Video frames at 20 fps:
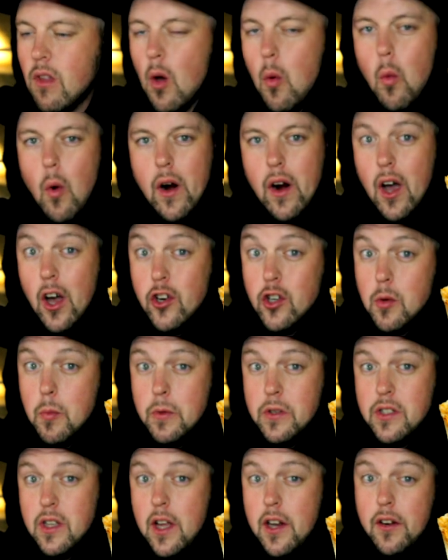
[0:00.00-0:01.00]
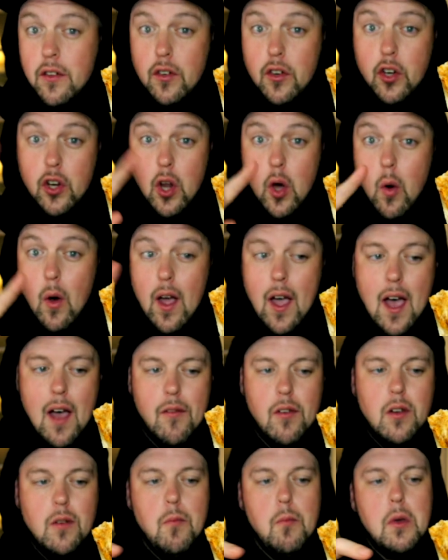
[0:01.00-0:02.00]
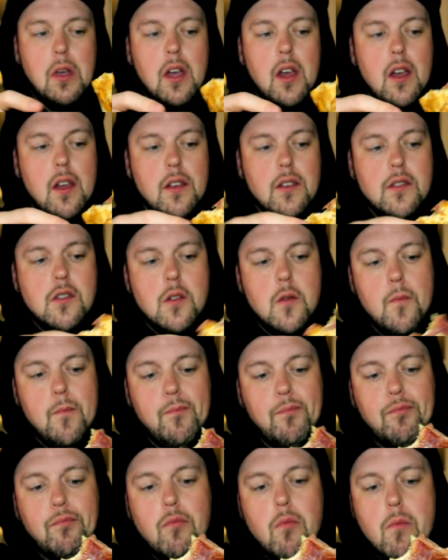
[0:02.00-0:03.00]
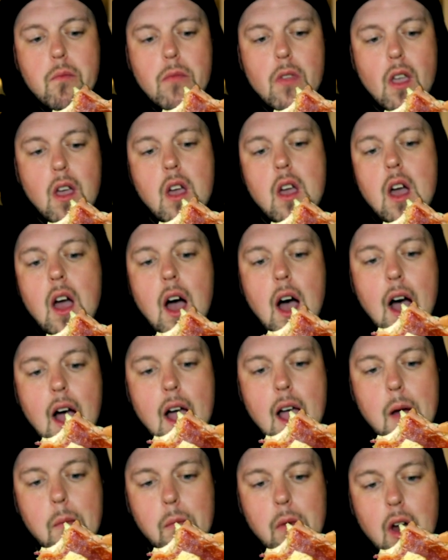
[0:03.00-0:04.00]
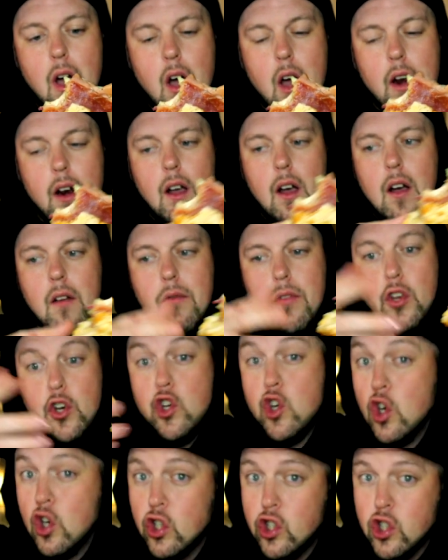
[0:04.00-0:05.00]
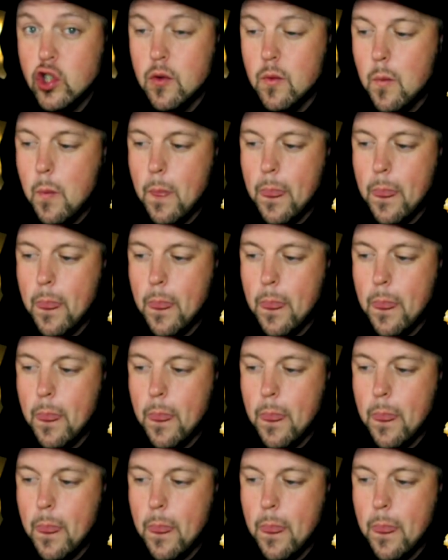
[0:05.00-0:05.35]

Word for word: One hundred percent, no, I haven't because I am not of the church.